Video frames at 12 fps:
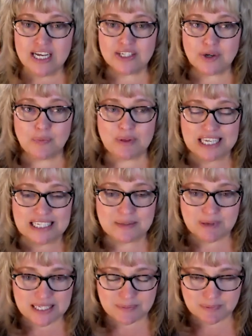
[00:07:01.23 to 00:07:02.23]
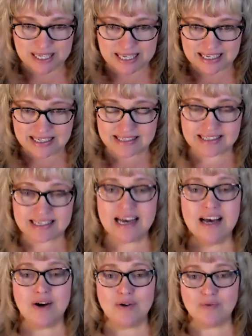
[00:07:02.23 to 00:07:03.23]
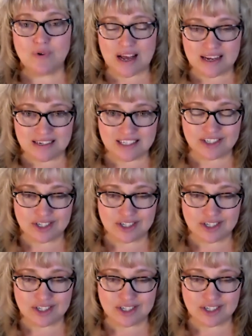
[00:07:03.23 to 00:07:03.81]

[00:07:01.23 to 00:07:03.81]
so please please please run to